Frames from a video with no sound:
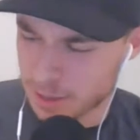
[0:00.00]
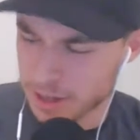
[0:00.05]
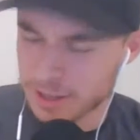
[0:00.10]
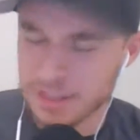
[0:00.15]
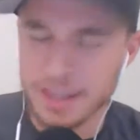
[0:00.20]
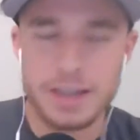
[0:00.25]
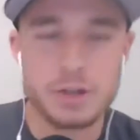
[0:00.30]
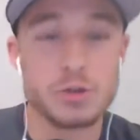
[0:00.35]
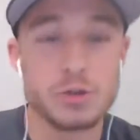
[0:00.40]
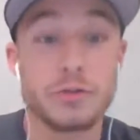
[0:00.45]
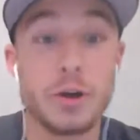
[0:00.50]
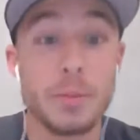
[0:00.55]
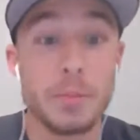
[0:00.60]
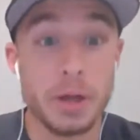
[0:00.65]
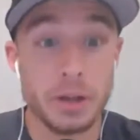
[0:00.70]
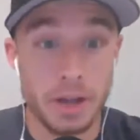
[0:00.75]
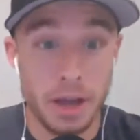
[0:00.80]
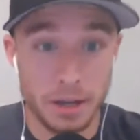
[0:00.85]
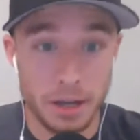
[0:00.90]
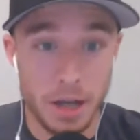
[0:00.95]
say that right?
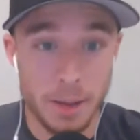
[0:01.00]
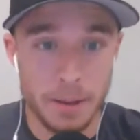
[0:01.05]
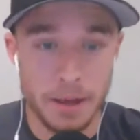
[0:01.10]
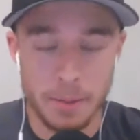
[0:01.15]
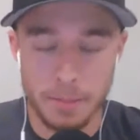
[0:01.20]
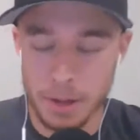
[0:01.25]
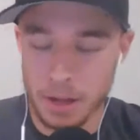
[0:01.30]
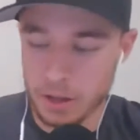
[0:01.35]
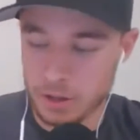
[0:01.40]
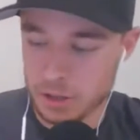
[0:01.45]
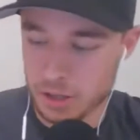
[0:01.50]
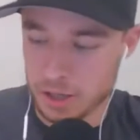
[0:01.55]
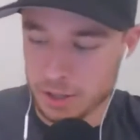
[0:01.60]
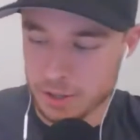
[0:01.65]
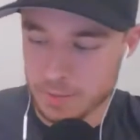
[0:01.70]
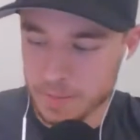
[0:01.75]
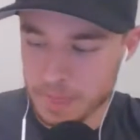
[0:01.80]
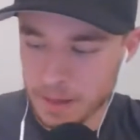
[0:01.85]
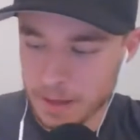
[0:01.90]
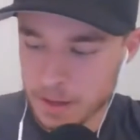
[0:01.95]
LandryFootball.com. I
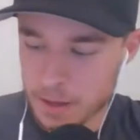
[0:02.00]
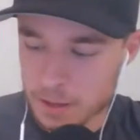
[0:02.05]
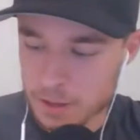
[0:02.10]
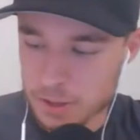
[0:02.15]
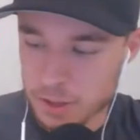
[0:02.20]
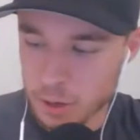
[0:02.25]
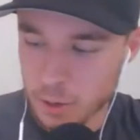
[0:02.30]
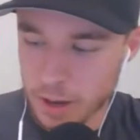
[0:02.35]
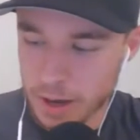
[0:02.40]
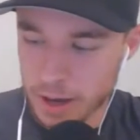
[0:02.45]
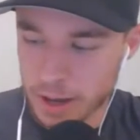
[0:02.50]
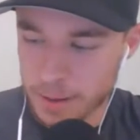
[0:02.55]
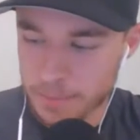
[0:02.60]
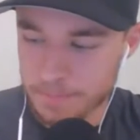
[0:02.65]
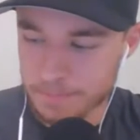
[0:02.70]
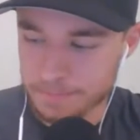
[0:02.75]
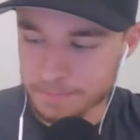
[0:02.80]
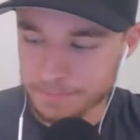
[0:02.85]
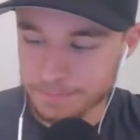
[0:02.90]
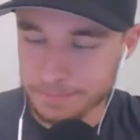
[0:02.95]
apologize. So,
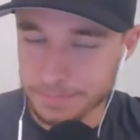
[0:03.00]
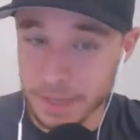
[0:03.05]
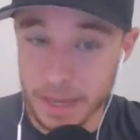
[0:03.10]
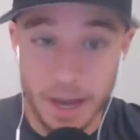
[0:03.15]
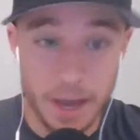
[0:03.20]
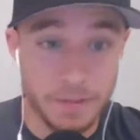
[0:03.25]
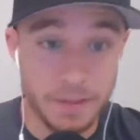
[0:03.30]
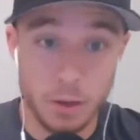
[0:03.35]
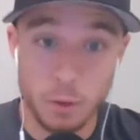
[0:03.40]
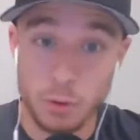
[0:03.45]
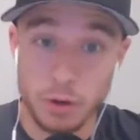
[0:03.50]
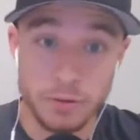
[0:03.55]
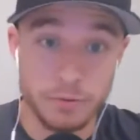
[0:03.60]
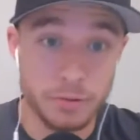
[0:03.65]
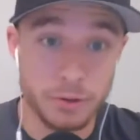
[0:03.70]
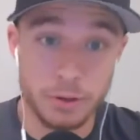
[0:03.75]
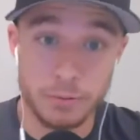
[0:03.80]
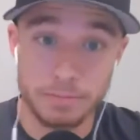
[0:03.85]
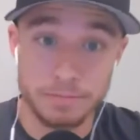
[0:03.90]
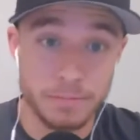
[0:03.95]
yeah, I think we're
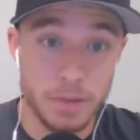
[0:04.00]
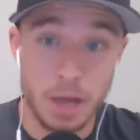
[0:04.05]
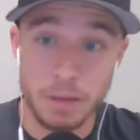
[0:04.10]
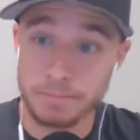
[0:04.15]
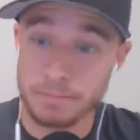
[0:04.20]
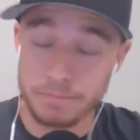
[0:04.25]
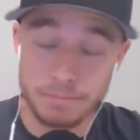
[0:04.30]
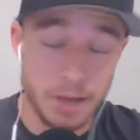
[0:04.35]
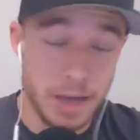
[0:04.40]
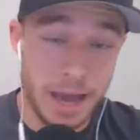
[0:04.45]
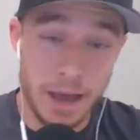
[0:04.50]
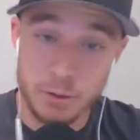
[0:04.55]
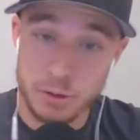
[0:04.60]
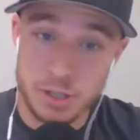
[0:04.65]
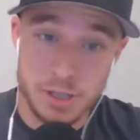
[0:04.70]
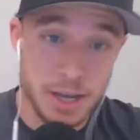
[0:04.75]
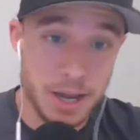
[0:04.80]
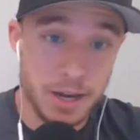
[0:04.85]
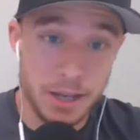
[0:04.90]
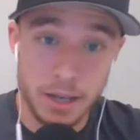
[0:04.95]
in for an
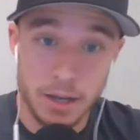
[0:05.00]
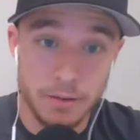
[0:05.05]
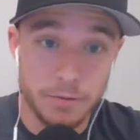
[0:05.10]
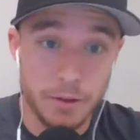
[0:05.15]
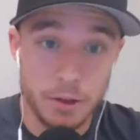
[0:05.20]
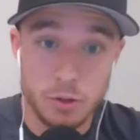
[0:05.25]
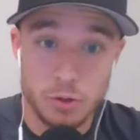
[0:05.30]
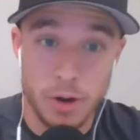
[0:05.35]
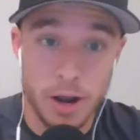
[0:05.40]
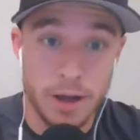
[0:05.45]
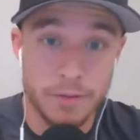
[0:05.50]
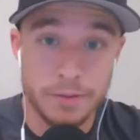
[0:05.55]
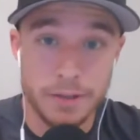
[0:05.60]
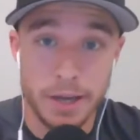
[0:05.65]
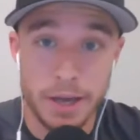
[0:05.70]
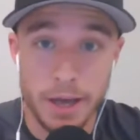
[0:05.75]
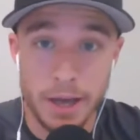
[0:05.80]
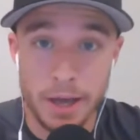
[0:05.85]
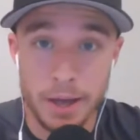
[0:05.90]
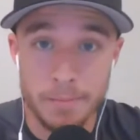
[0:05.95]
outstanding NFL
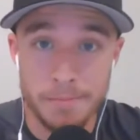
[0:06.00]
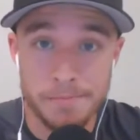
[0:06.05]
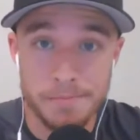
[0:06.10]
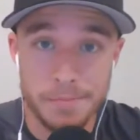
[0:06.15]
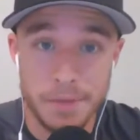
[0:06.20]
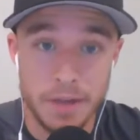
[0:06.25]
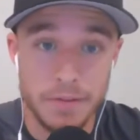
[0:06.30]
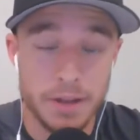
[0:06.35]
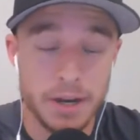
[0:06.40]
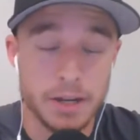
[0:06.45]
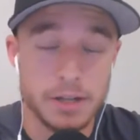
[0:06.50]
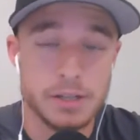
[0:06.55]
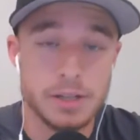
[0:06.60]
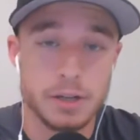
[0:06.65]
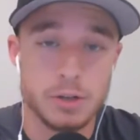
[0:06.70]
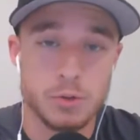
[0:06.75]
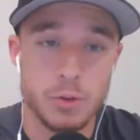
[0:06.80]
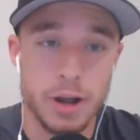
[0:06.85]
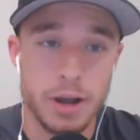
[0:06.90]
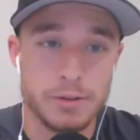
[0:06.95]
draft in the
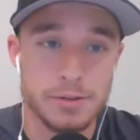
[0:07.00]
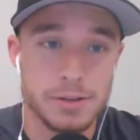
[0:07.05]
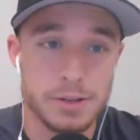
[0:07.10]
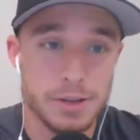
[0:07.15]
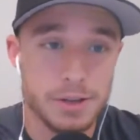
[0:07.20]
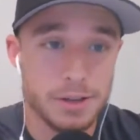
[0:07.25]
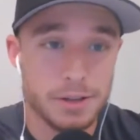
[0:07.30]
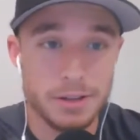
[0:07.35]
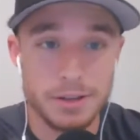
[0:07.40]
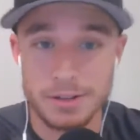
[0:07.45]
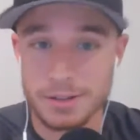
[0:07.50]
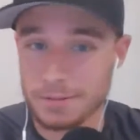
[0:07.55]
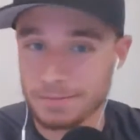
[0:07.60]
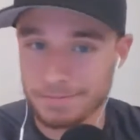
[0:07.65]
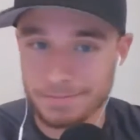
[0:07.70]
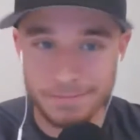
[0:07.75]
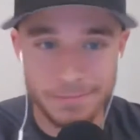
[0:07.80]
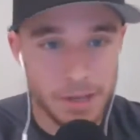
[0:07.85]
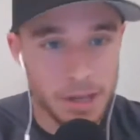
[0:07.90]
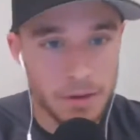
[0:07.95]
next six rounds.
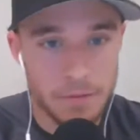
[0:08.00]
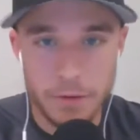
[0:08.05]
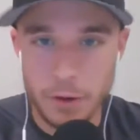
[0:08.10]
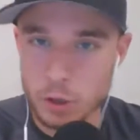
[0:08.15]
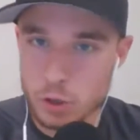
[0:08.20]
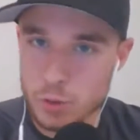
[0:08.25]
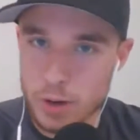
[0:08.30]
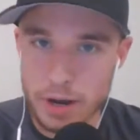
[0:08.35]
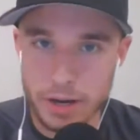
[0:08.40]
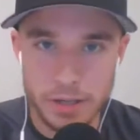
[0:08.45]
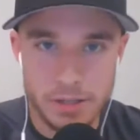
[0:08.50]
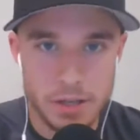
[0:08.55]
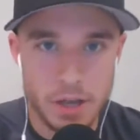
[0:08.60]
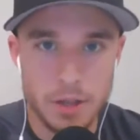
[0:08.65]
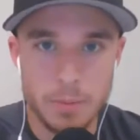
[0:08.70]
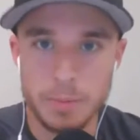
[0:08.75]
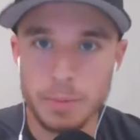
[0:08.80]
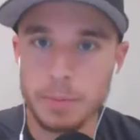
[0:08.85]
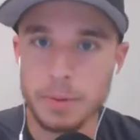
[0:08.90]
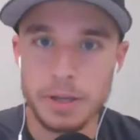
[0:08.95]
Listen, first round
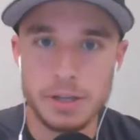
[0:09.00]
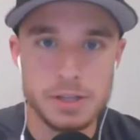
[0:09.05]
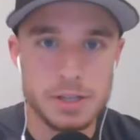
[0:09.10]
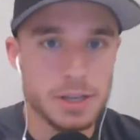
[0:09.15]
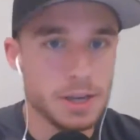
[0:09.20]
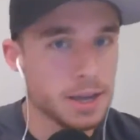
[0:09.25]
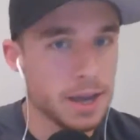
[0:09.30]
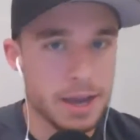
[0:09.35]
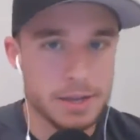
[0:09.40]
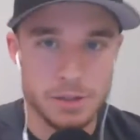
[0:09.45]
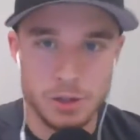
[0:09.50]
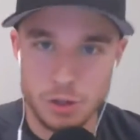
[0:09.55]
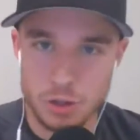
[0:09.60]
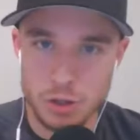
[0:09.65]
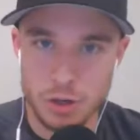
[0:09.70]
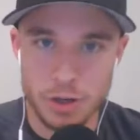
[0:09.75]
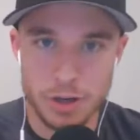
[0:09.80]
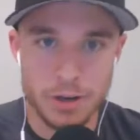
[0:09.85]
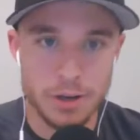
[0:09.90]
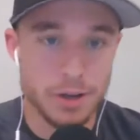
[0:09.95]
gets all the publicity, as
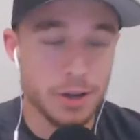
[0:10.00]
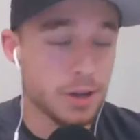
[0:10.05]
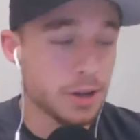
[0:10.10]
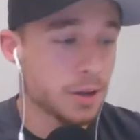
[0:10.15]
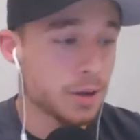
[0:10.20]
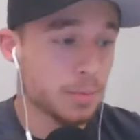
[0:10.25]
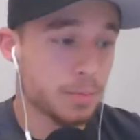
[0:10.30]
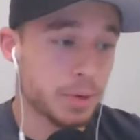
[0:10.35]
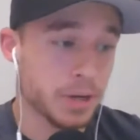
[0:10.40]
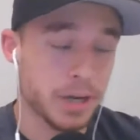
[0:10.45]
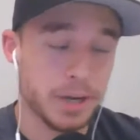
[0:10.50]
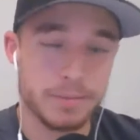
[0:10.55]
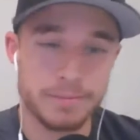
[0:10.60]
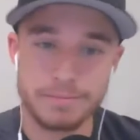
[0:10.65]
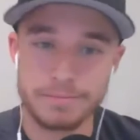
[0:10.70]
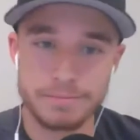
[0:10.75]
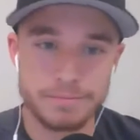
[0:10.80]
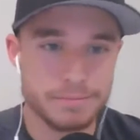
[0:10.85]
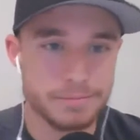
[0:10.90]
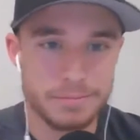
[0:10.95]
it should.
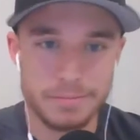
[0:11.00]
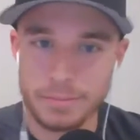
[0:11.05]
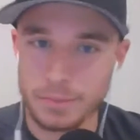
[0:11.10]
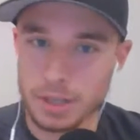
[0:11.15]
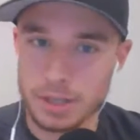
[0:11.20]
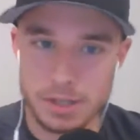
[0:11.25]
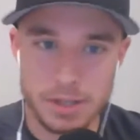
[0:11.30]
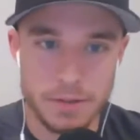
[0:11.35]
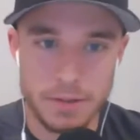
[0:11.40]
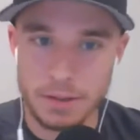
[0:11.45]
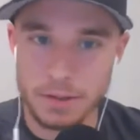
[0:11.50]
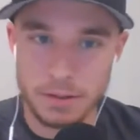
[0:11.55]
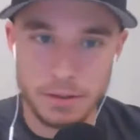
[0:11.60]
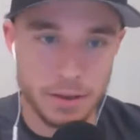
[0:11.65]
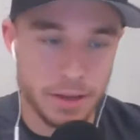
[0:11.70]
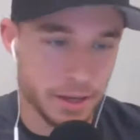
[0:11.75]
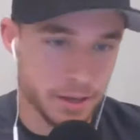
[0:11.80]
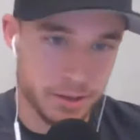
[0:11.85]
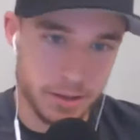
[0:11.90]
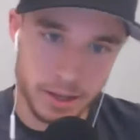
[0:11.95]
But
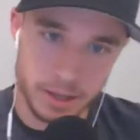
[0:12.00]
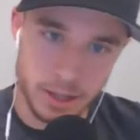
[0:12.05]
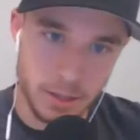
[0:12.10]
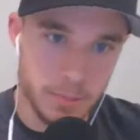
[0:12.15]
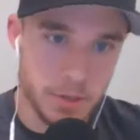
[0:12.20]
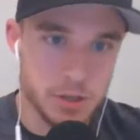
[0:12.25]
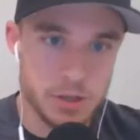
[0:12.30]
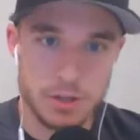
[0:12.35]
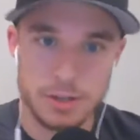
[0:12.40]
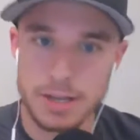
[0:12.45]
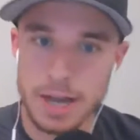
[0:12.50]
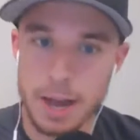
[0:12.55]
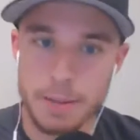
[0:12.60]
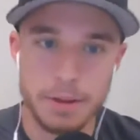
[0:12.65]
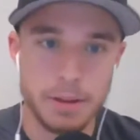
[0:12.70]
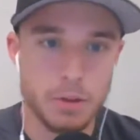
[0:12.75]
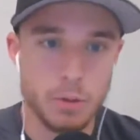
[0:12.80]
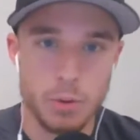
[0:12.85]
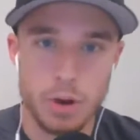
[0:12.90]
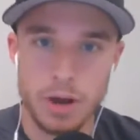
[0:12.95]
listen, like he mentioned,
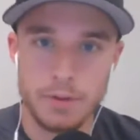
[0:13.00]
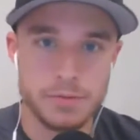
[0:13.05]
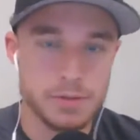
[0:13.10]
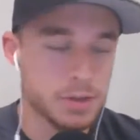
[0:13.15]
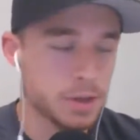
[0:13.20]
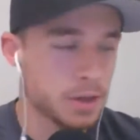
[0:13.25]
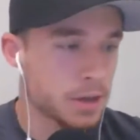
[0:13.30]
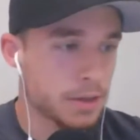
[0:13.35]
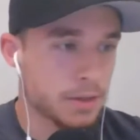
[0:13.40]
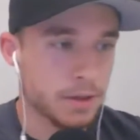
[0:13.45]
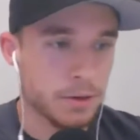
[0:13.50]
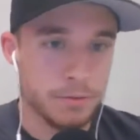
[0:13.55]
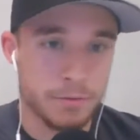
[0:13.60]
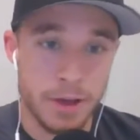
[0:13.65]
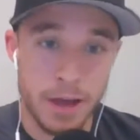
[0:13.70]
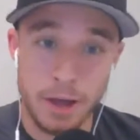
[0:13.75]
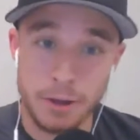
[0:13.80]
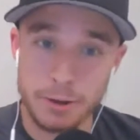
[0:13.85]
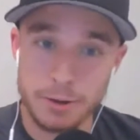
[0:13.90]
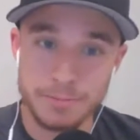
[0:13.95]
diamond in the roughs, they're
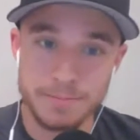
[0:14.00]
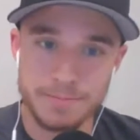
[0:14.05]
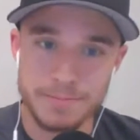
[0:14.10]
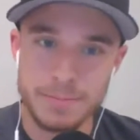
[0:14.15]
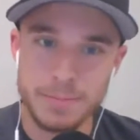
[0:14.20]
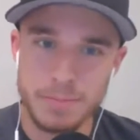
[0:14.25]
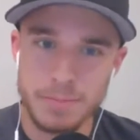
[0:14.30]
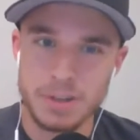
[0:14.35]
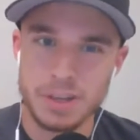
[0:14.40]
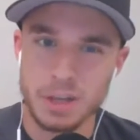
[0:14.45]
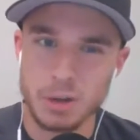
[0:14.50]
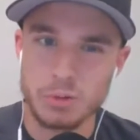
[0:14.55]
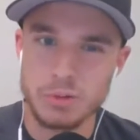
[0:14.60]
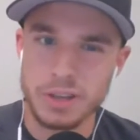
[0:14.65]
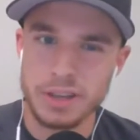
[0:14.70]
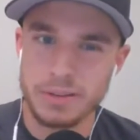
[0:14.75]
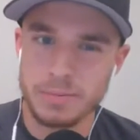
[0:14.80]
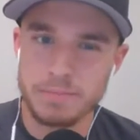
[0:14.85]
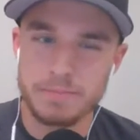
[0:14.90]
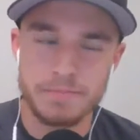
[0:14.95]
found,
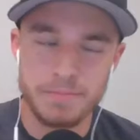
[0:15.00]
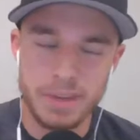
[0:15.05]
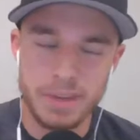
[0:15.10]
you know,